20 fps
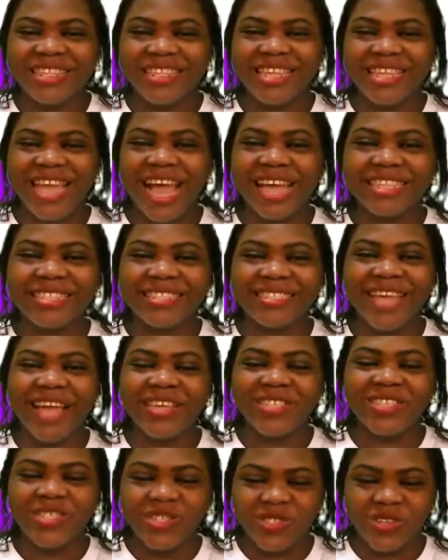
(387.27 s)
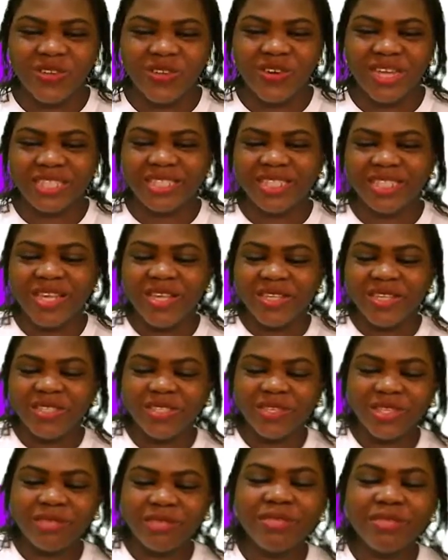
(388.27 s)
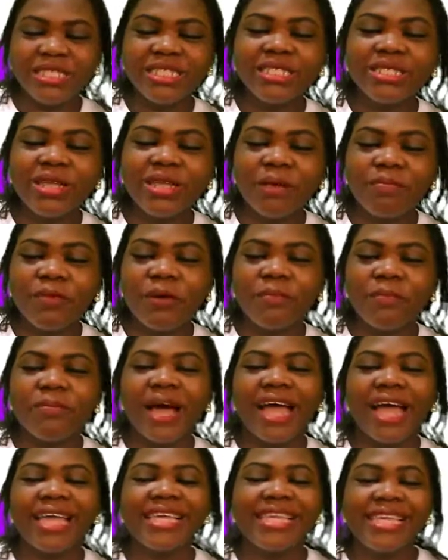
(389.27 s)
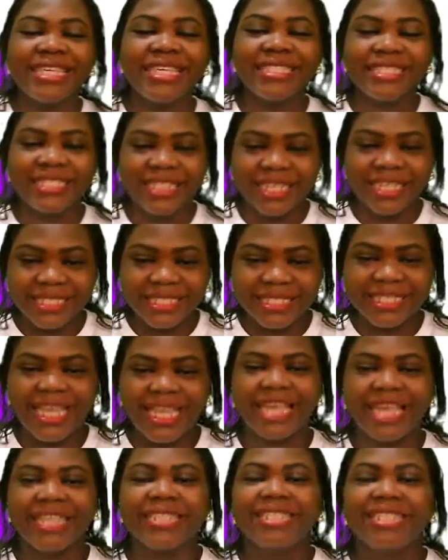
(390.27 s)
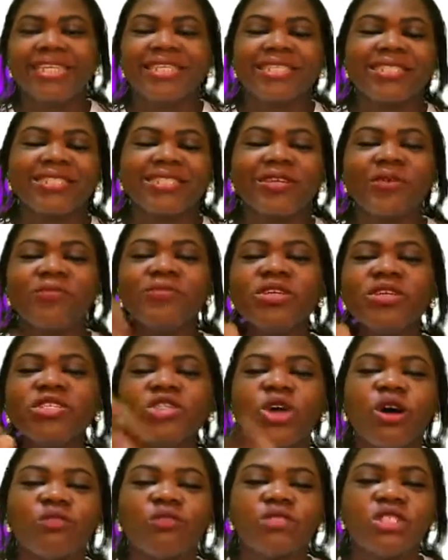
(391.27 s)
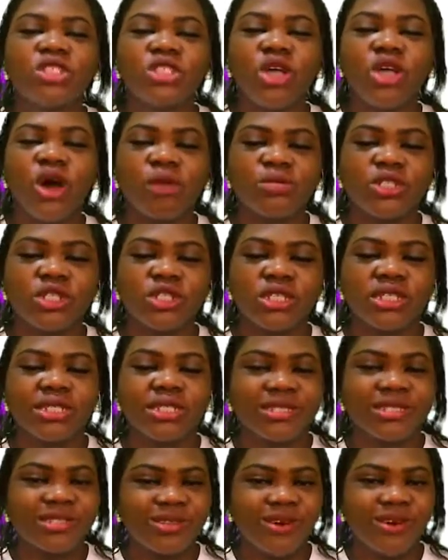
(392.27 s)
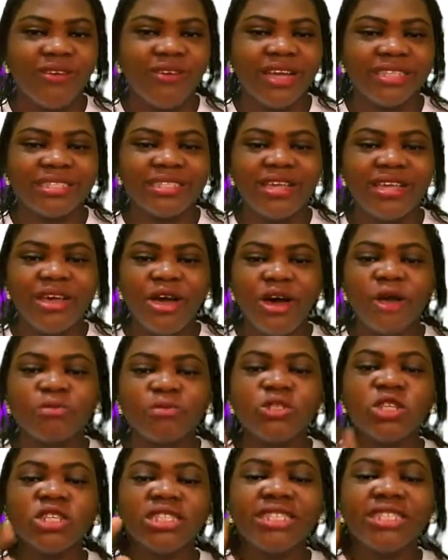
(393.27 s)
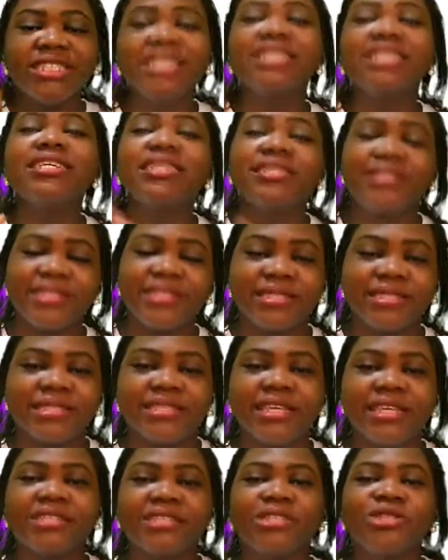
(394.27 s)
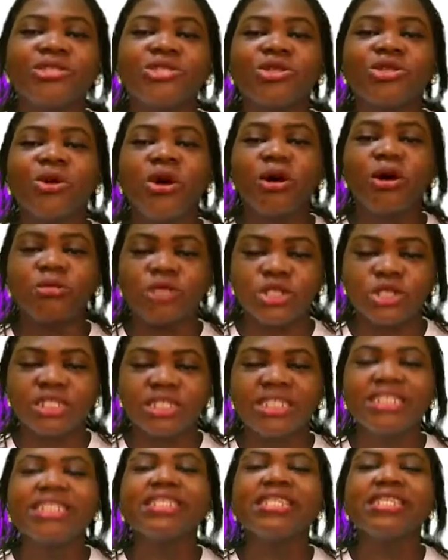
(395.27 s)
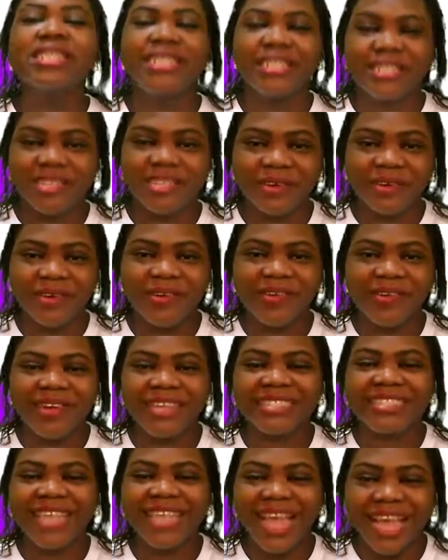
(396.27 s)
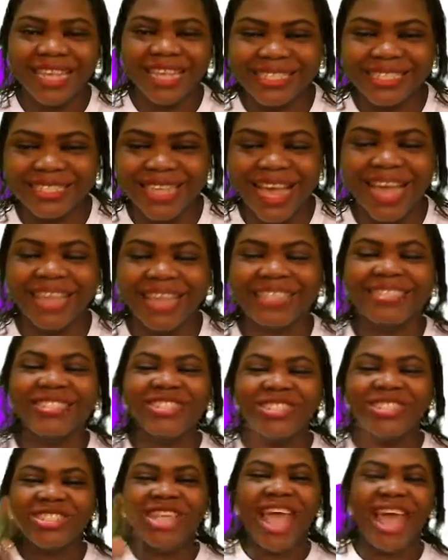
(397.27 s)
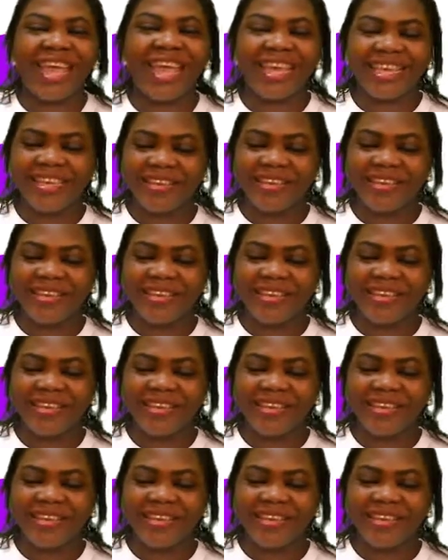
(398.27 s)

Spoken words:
the answer is correct. So the missing top number is 16. So which of these options is correct? Option D is 16. So option D is the correct answer. Check.